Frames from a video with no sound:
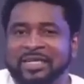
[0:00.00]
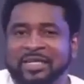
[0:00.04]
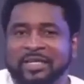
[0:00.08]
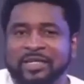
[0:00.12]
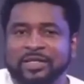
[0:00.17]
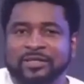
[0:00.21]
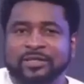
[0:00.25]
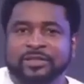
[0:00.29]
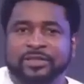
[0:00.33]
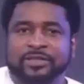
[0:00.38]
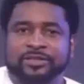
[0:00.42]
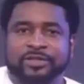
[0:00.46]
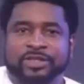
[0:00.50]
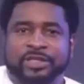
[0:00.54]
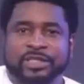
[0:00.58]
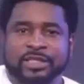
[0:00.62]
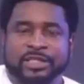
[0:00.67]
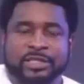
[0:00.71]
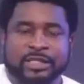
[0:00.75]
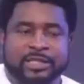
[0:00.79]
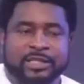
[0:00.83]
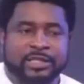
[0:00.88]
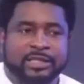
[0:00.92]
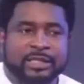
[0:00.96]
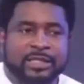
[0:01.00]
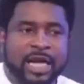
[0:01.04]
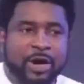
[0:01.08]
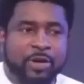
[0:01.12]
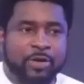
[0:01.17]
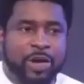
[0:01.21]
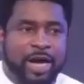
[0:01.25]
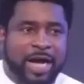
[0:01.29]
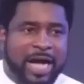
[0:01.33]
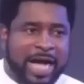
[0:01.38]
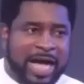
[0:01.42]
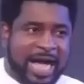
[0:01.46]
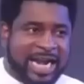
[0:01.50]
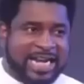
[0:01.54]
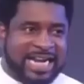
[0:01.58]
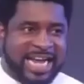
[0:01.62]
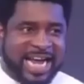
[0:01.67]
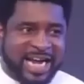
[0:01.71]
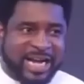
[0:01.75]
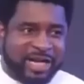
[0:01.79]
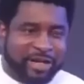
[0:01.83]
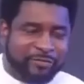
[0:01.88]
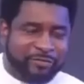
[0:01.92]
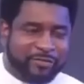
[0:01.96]
The reason is, now, at the
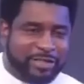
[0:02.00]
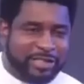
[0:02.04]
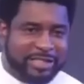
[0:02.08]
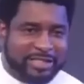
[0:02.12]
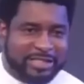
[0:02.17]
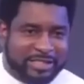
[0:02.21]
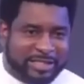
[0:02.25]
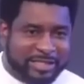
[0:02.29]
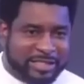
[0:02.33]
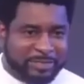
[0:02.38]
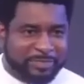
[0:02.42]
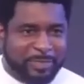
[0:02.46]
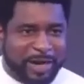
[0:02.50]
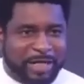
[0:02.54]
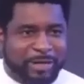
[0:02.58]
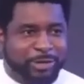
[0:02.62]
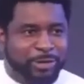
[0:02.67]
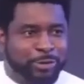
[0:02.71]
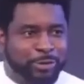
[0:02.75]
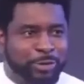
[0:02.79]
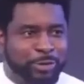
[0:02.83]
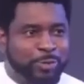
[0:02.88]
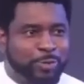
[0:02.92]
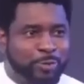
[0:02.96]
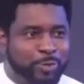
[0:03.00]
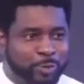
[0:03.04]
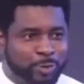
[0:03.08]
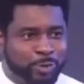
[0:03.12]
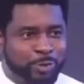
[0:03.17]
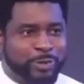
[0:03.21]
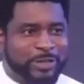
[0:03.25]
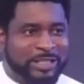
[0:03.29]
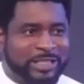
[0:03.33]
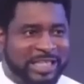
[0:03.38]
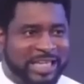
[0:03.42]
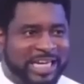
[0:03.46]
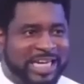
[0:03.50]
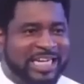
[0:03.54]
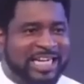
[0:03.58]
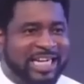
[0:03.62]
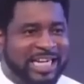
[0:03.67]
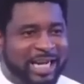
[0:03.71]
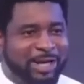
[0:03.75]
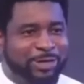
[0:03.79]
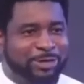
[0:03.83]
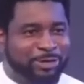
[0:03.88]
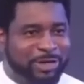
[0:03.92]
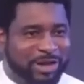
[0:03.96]
end of this my intro, we'll do it again, and
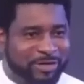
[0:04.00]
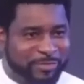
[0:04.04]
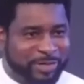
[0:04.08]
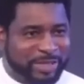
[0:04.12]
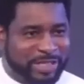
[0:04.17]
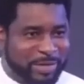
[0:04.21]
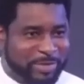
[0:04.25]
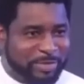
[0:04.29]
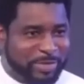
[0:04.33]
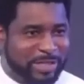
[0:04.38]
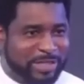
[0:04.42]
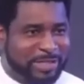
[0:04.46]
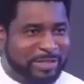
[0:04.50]
now it will have better meaning.